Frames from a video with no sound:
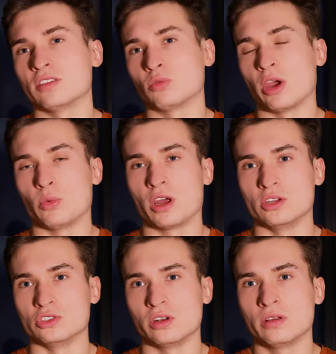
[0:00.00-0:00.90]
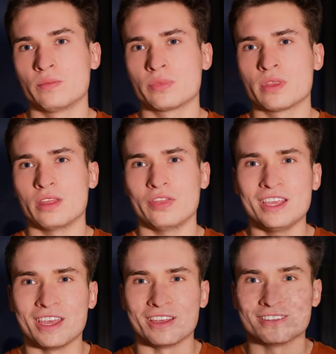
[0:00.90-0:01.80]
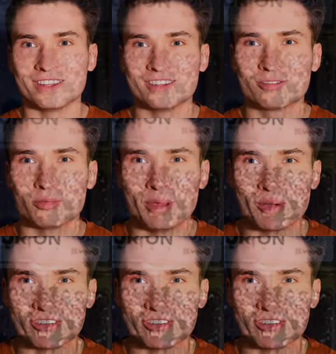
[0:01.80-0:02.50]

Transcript: Downs Way 100, thinking that this would be my